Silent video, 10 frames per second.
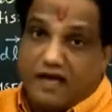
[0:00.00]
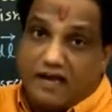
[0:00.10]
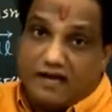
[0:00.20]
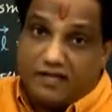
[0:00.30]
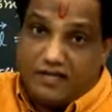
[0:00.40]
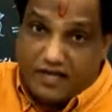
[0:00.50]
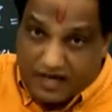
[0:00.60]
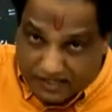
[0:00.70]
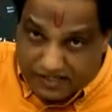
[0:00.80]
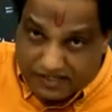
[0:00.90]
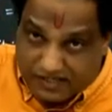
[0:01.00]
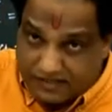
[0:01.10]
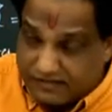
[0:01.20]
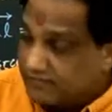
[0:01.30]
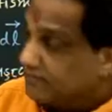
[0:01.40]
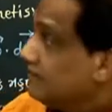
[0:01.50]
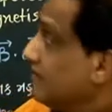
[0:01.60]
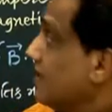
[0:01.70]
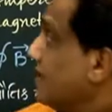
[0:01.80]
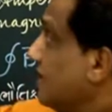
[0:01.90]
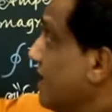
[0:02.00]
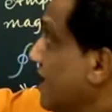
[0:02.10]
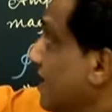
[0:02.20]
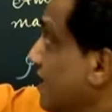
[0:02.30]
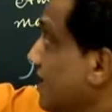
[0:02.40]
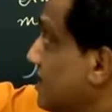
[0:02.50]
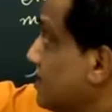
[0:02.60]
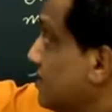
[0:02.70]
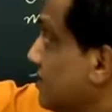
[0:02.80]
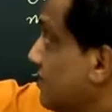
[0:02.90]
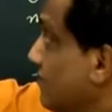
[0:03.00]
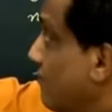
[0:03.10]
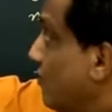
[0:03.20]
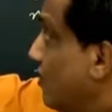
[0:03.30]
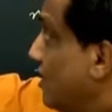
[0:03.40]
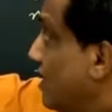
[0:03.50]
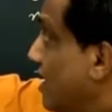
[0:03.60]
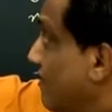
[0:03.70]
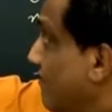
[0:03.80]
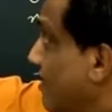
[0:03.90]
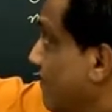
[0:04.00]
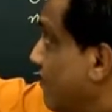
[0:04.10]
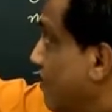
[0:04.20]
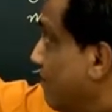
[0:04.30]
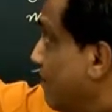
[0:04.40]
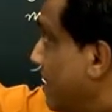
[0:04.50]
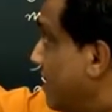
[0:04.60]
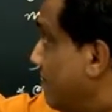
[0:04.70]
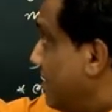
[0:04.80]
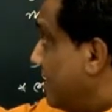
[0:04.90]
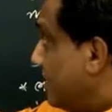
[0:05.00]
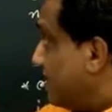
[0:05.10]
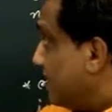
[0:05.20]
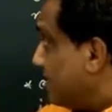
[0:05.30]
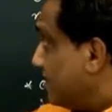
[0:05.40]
and yet current is flowing away from plate B,